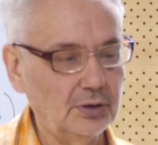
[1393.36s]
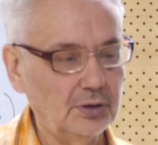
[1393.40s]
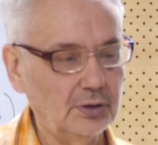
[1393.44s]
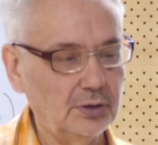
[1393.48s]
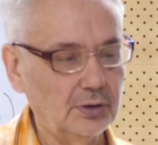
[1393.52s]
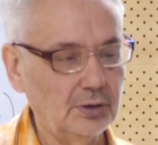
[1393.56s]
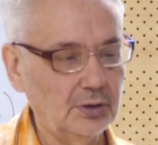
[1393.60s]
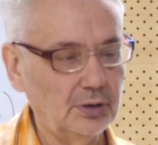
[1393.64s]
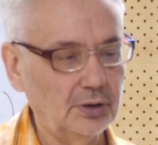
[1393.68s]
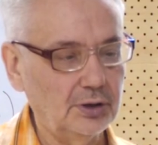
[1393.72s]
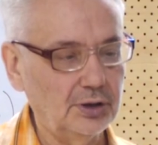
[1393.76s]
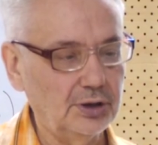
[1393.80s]

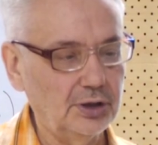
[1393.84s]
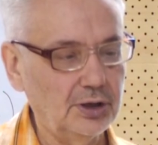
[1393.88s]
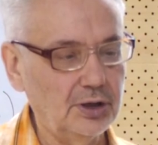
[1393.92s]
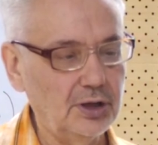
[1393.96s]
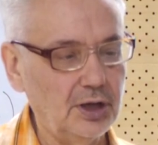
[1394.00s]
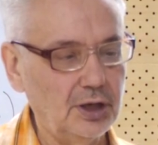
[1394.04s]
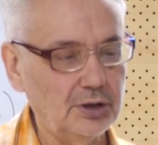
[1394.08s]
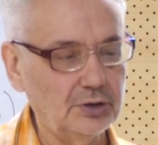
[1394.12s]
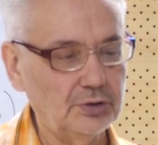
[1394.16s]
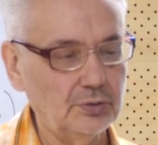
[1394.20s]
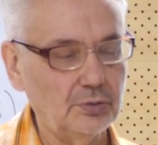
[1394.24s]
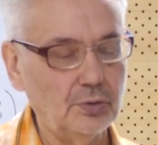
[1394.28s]
can
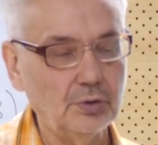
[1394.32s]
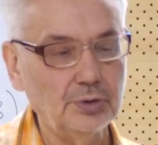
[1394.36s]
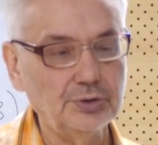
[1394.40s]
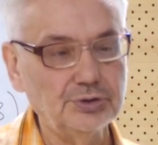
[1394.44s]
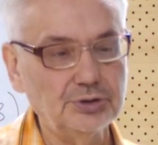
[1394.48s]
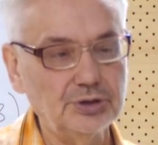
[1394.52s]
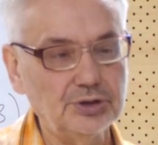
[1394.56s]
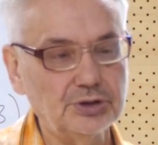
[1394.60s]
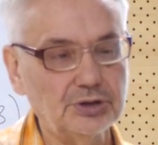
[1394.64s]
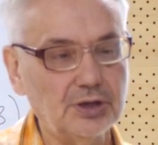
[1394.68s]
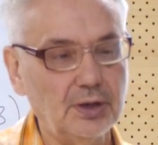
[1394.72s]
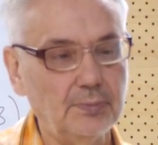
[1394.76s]
regard
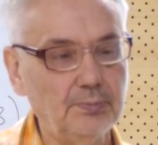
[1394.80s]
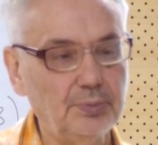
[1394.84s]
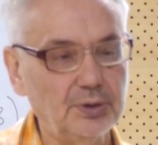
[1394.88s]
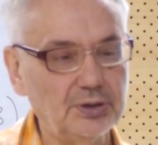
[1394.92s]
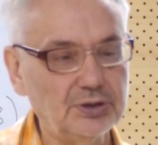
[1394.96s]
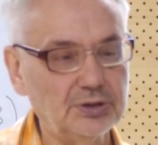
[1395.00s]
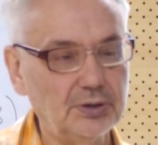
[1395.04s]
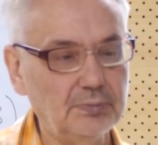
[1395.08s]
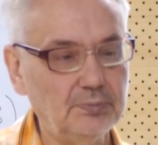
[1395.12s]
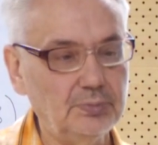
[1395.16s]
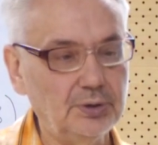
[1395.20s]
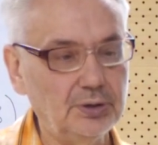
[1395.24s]
all this
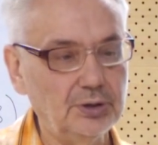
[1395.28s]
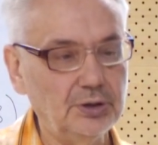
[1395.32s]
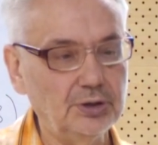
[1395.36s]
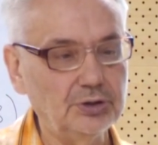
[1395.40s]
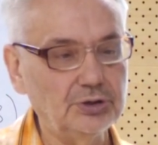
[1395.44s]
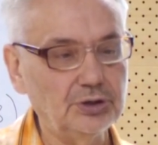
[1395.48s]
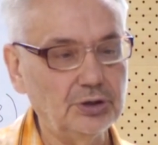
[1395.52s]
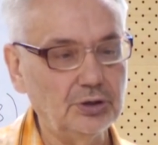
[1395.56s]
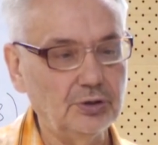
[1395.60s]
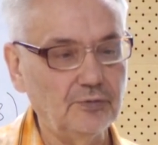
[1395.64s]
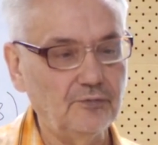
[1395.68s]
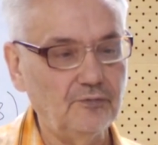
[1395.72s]

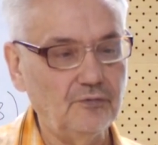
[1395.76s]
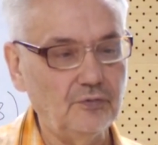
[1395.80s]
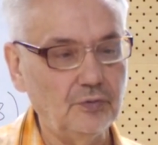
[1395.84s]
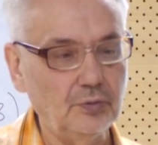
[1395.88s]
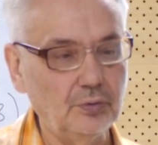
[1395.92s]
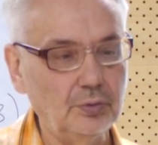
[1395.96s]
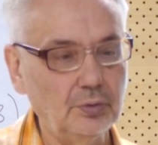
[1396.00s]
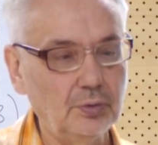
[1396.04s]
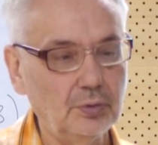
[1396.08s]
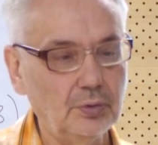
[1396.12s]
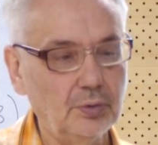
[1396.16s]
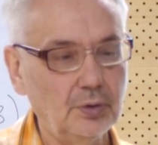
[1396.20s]
compressibility
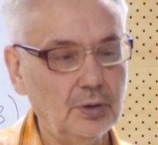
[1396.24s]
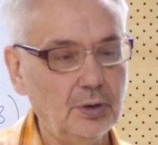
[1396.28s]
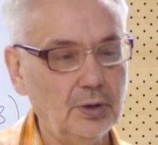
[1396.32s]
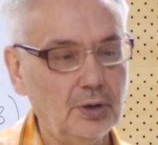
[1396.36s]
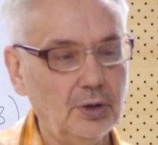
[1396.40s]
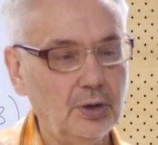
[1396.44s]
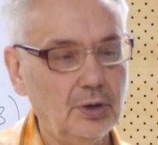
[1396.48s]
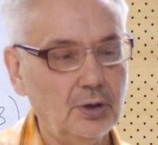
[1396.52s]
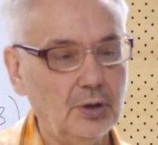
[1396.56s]
in full.